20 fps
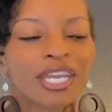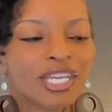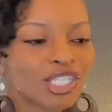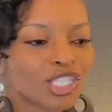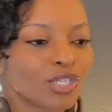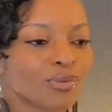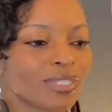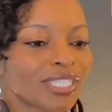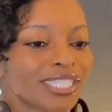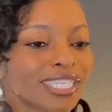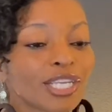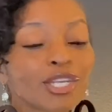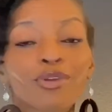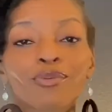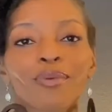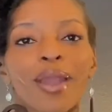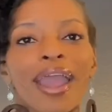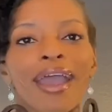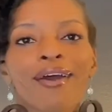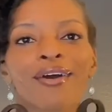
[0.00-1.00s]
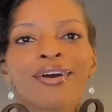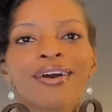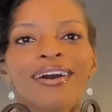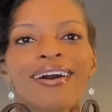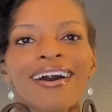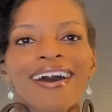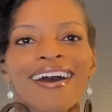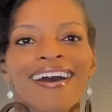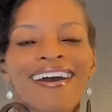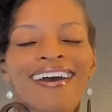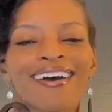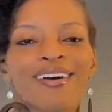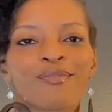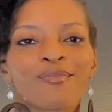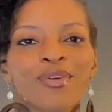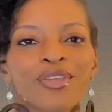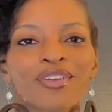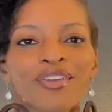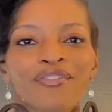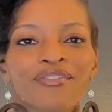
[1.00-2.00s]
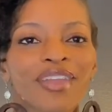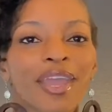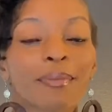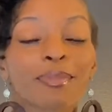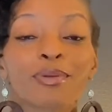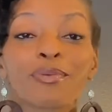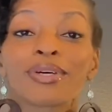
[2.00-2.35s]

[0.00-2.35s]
She was sitting around with her family,